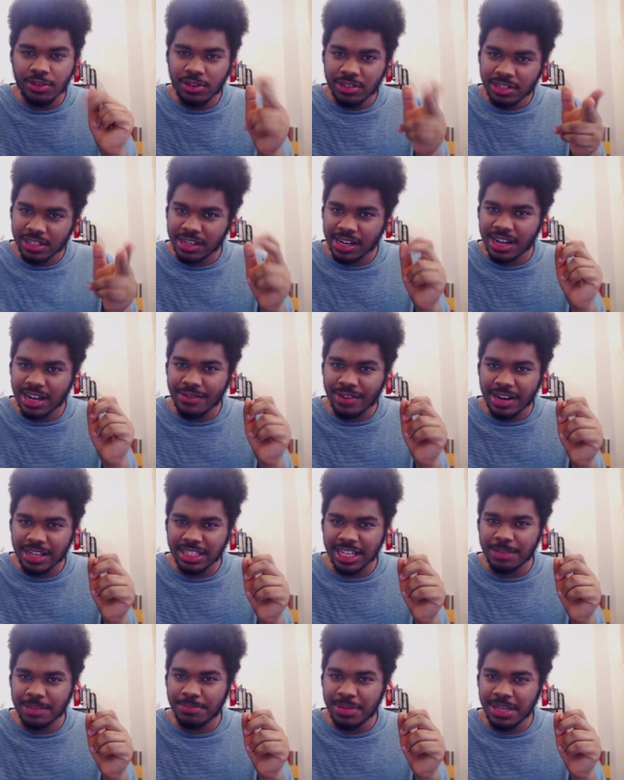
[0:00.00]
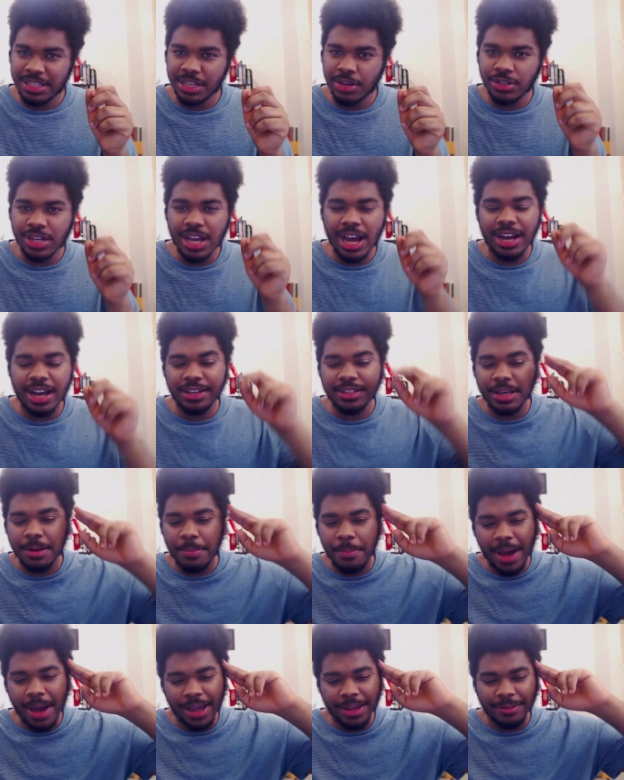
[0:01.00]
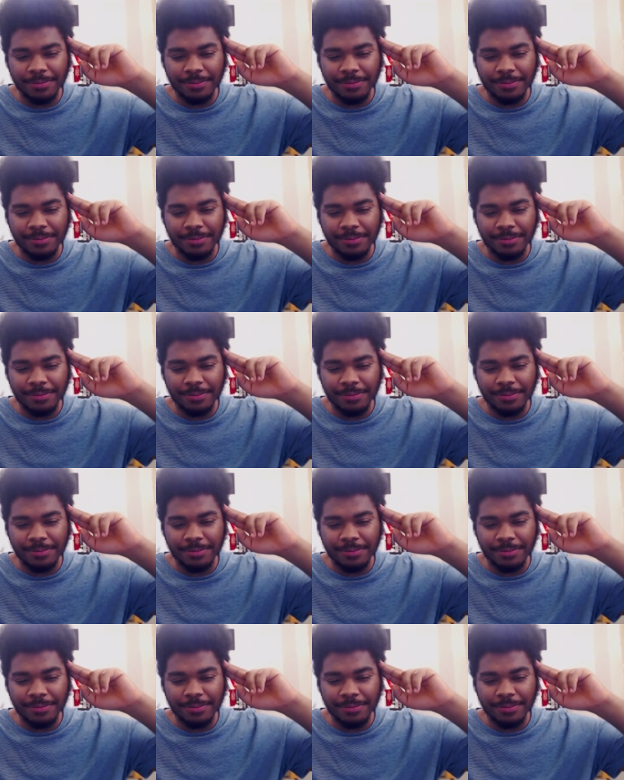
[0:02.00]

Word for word: Until then, have a nice day. Peace out and bye.